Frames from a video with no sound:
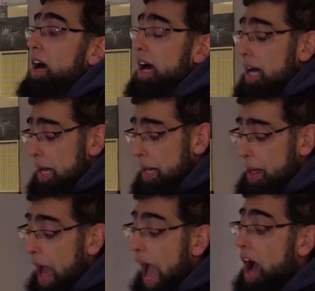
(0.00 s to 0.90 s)

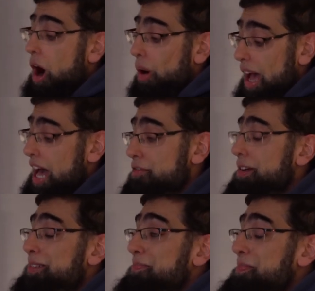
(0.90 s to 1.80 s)

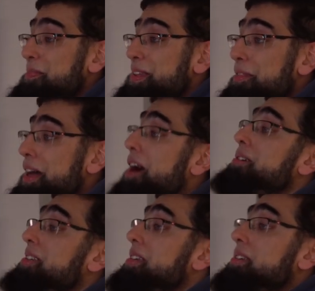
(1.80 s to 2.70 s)
However, that
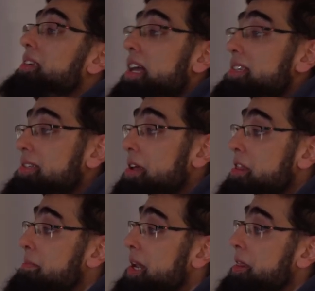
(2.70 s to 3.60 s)
was a disaster.
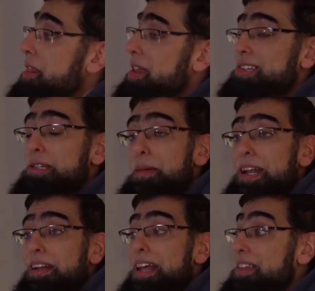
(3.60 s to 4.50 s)
The money that they
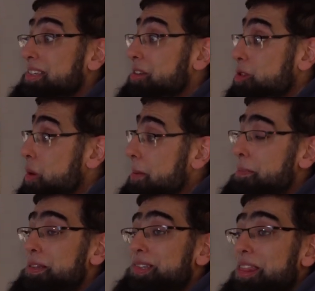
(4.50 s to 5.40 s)
spent and the
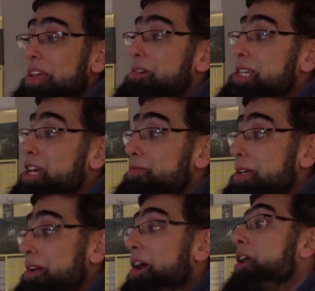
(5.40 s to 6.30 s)
weapons that they were
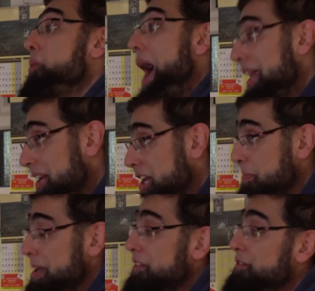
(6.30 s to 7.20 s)
giving ended
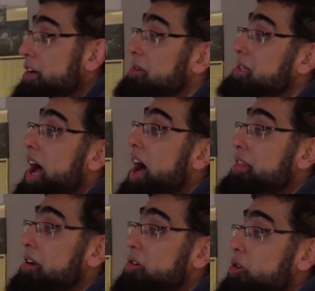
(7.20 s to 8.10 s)
up being funneled to
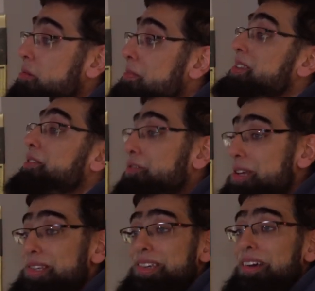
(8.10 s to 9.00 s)
other groups. The
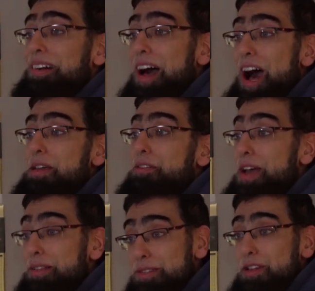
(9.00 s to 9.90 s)
Free Syrian Army
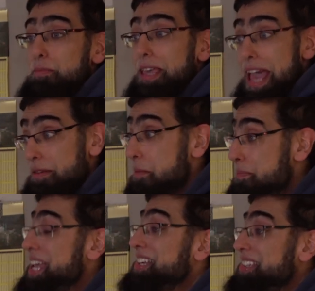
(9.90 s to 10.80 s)
effectively became the
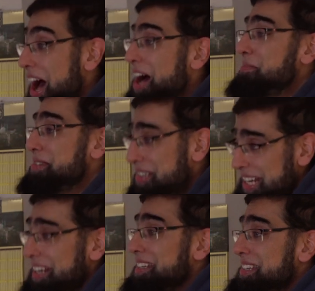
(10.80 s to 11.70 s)
biggest arms
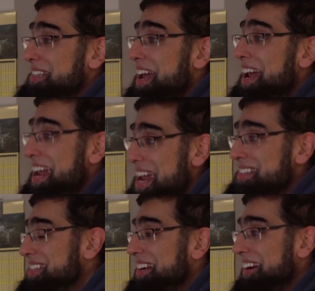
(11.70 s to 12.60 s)
dealers in
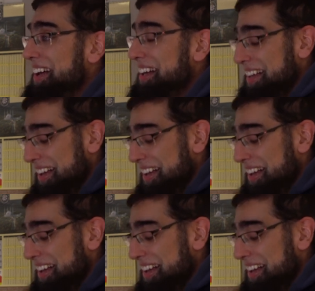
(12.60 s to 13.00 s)
Syria.